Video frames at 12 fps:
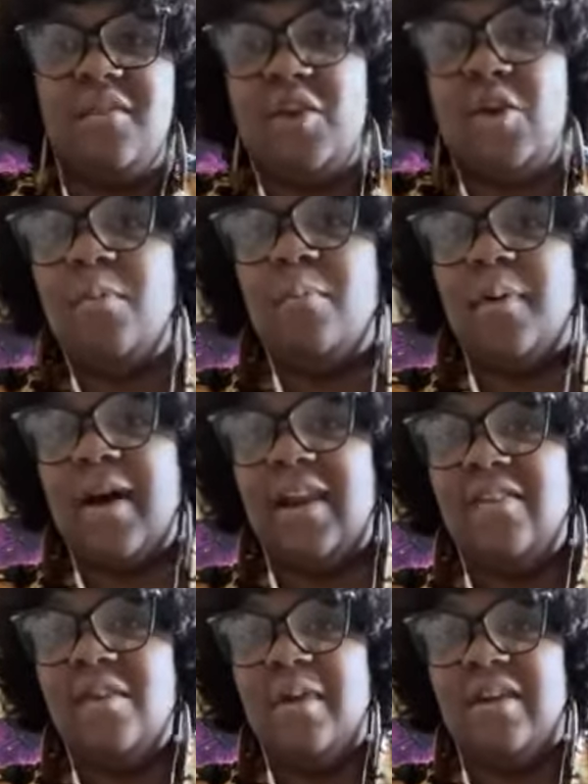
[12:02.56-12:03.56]
of the human
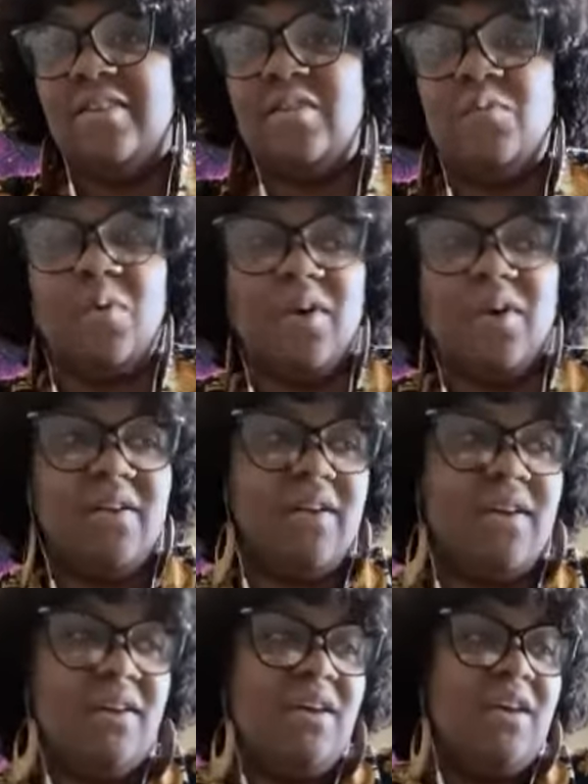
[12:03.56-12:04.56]
body that makes it work.
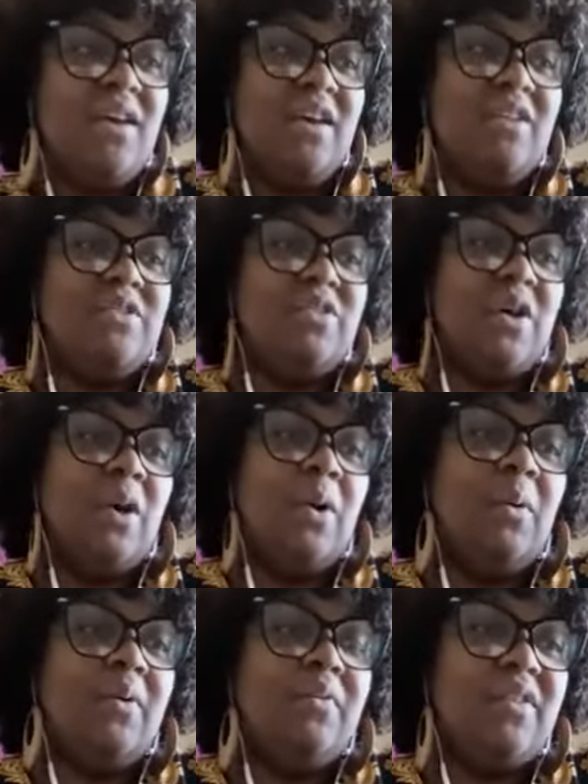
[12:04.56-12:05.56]
And
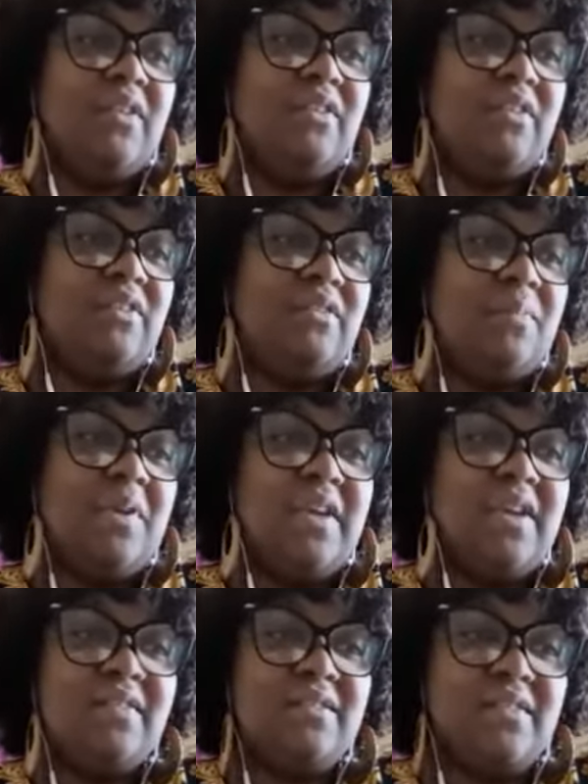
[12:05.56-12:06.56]
so this
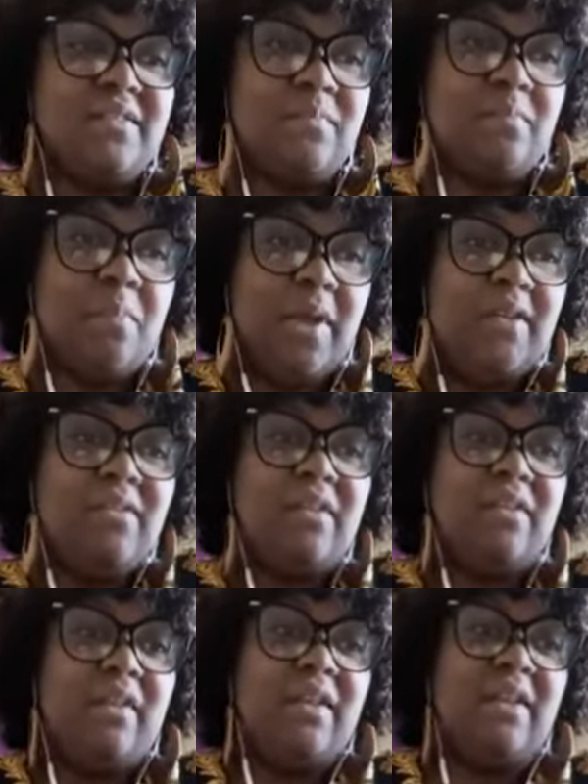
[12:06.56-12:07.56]
piece is
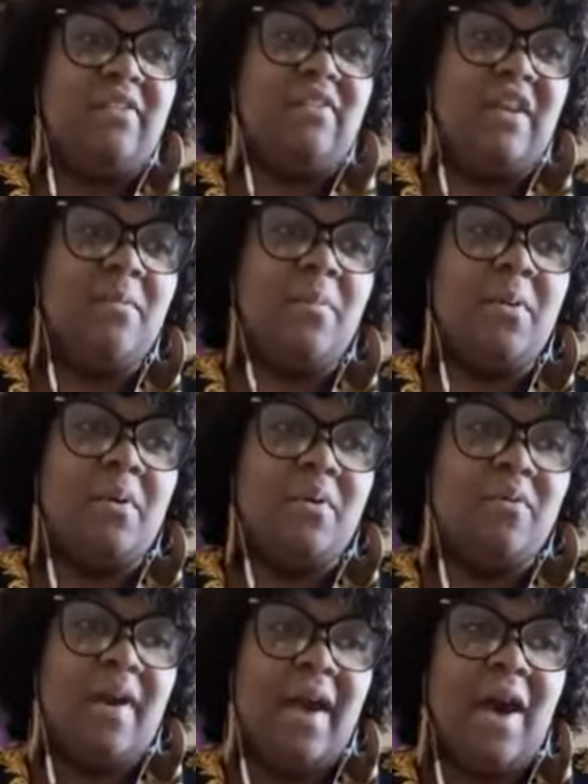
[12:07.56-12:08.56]
basically an example
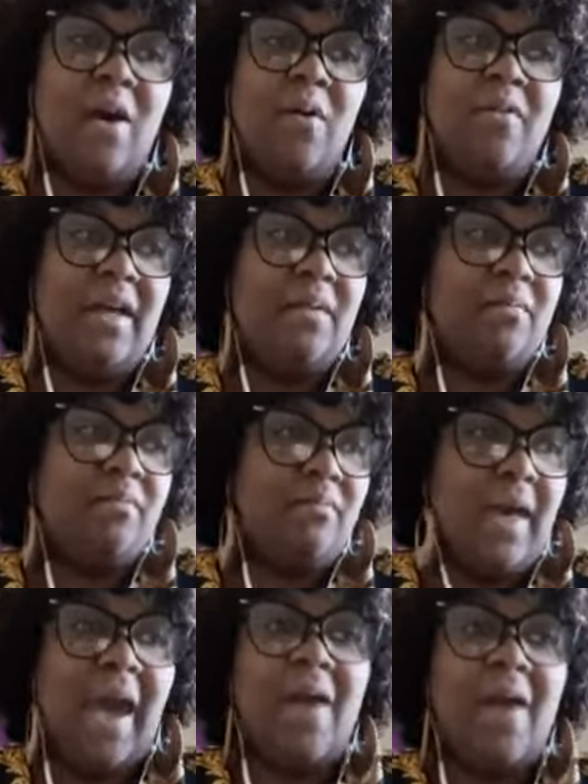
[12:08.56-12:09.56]
of how that
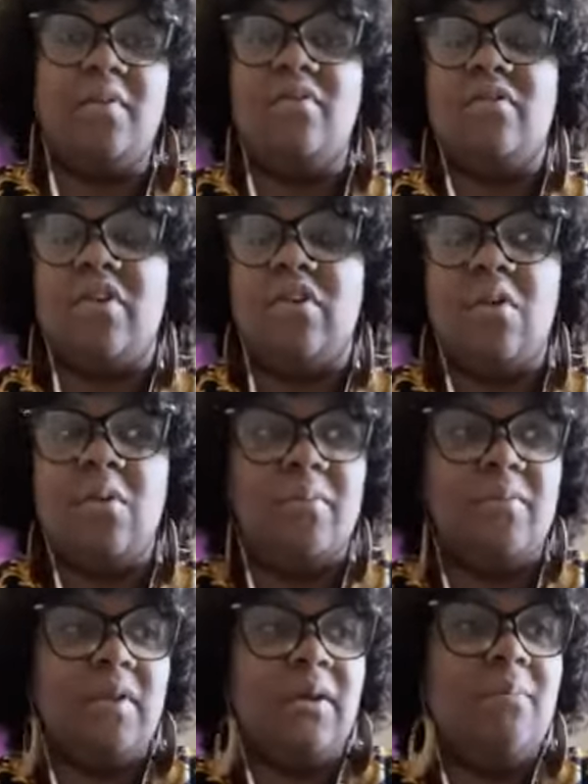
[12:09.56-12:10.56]
happens.
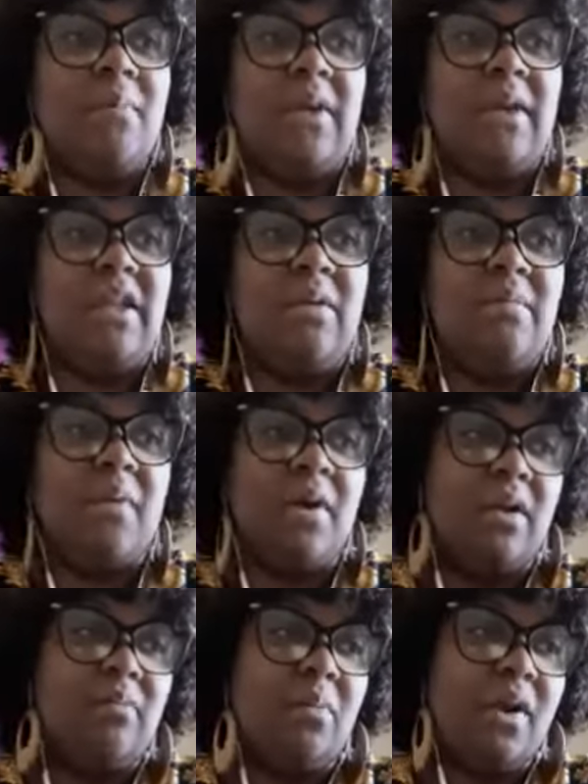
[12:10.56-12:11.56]
So, the beginning
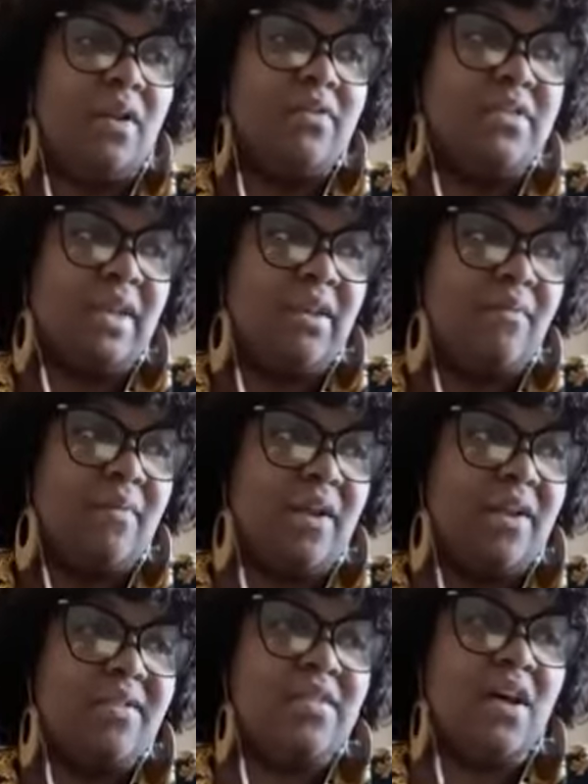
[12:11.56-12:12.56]
part where it's like a
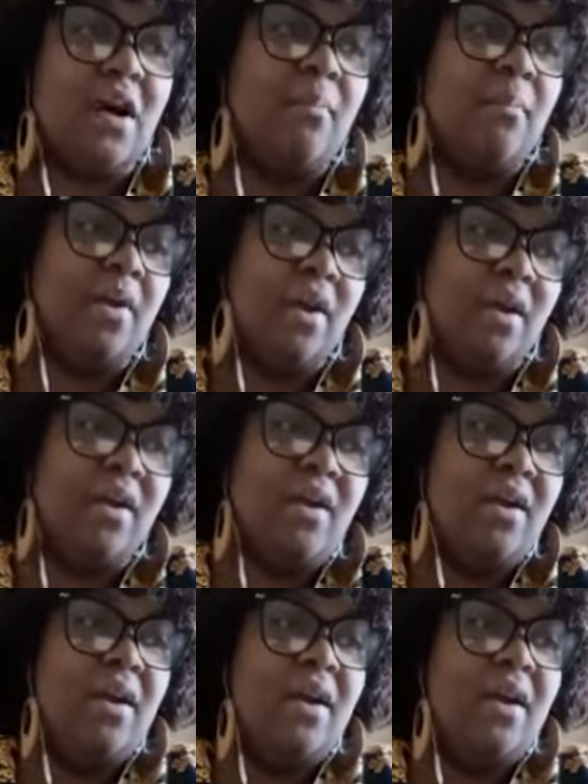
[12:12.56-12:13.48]
very somber,